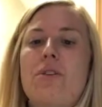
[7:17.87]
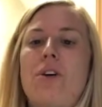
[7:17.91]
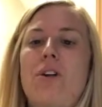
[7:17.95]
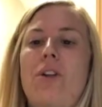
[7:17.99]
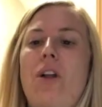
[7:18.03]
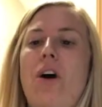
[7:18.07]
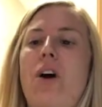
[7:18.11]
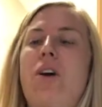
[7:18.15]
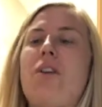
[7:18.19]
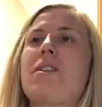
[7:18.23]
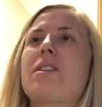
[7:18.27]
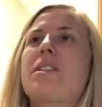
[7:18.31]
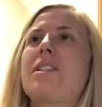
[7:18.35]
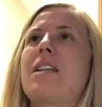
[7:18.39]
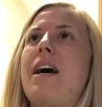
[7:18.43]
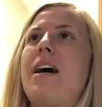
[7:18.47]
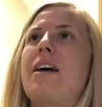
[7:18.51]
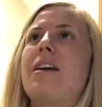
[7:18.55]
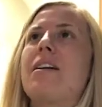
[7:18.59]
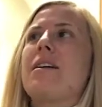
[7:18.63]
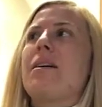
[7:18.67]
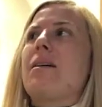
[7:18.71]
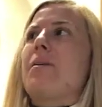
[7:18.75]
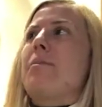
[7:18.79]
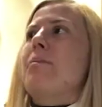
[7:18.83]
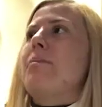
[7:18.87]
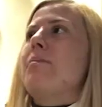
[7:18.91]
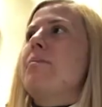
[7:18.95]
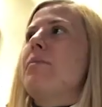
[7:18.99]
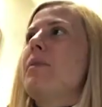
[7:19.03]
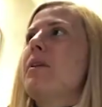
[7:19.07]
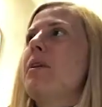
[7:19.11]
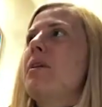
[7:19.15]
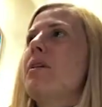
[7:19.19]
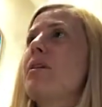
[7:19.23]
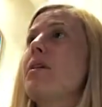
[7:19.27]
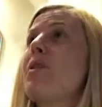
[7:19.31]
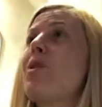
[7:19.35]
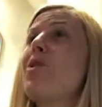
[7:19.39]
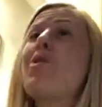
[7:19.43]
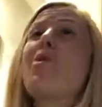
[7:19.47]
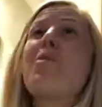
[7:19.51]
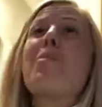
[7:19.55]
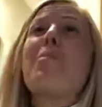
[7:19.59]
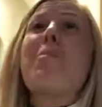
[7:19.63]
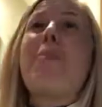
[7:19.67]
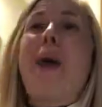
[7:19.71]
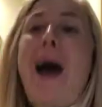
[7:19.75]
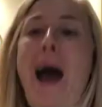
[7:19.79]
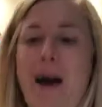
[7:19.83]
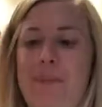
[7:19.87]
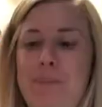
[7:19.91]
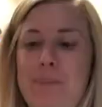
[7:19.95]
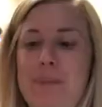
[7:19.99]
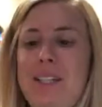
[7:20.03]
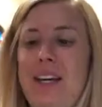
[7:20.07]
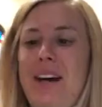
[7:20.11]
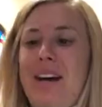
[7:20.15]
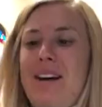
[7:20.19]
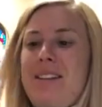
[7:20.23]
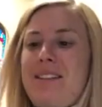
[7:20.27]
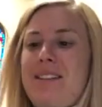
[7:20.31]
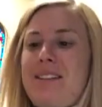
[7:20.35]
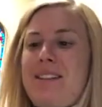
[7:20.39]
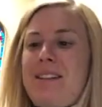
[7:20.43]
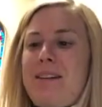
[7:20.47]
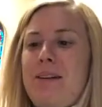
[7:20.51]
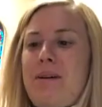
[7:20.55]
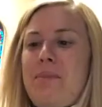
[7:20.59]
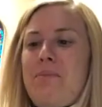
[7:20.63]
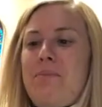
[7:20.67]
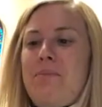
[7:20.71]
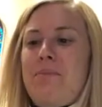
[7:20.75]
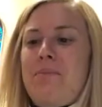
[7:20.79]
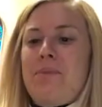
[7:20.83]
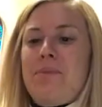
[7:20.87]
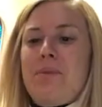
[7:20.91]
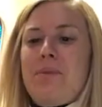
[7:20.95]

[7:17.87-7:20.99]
alongside him, who baptized him,